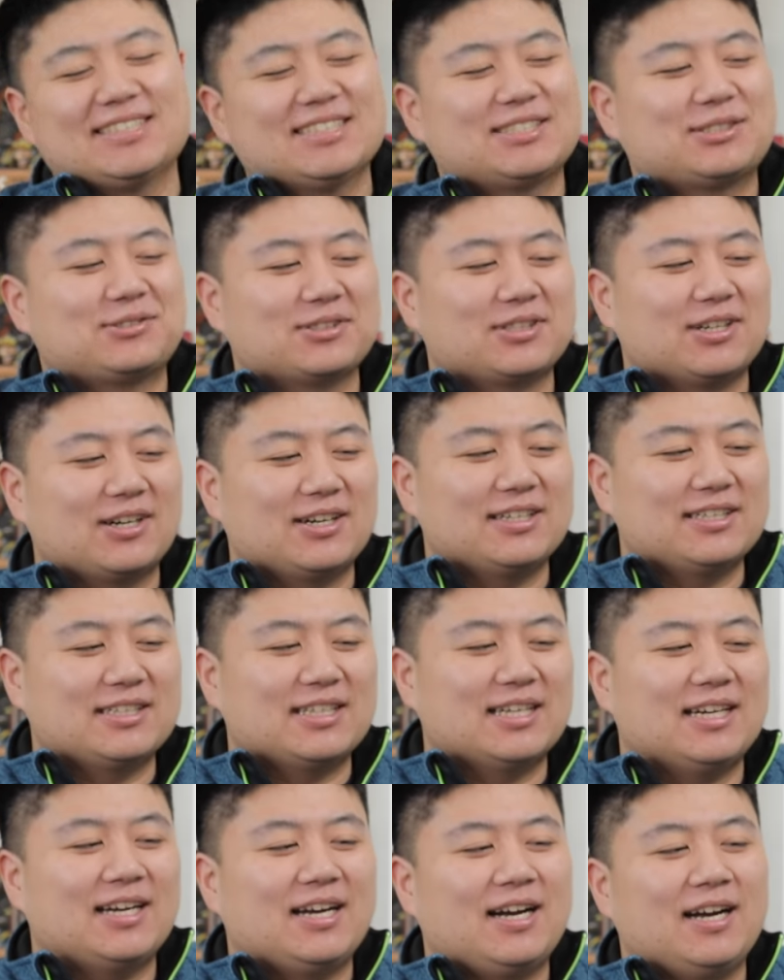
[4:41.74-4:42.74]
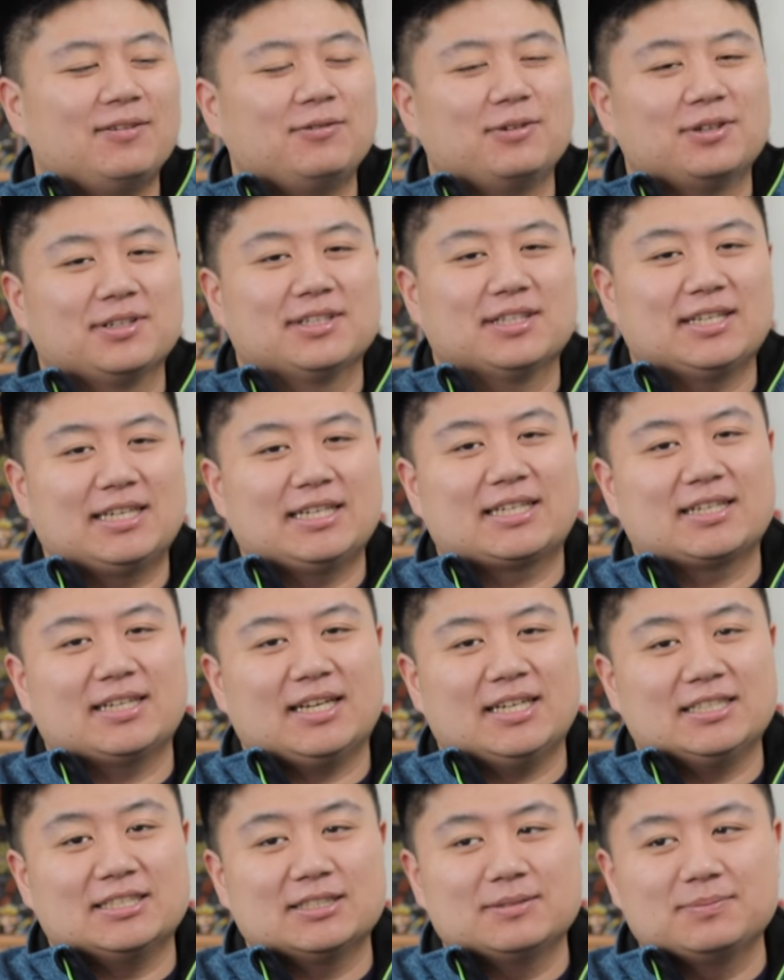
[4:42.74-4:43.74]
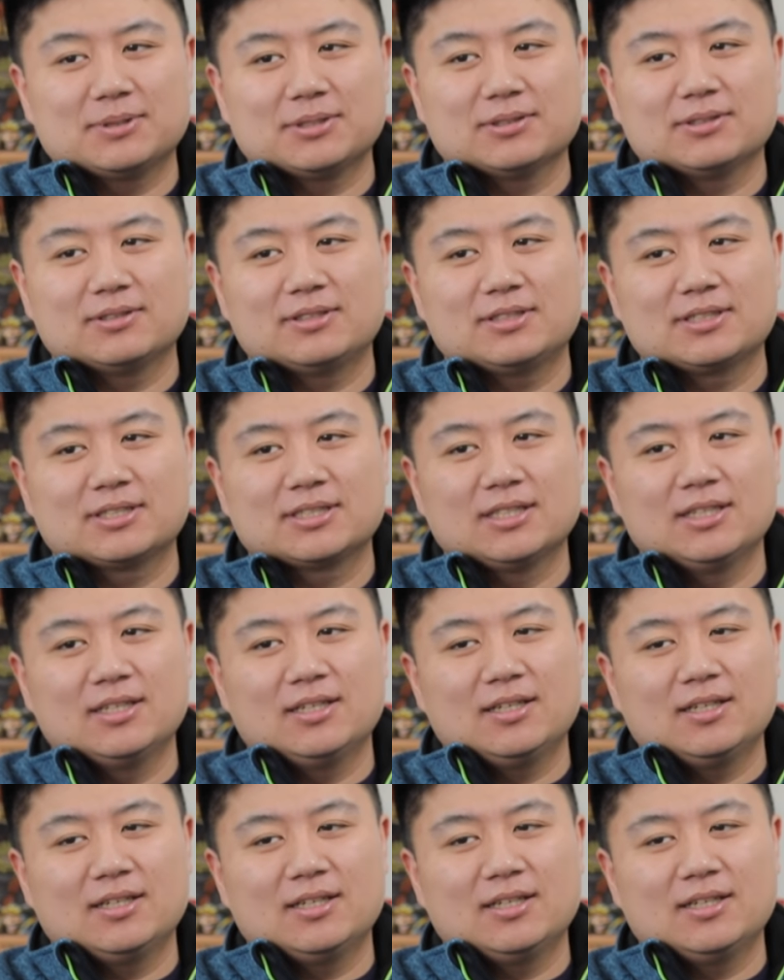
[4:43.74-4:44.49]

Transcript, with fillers: Disregarding that, I really like engine builders.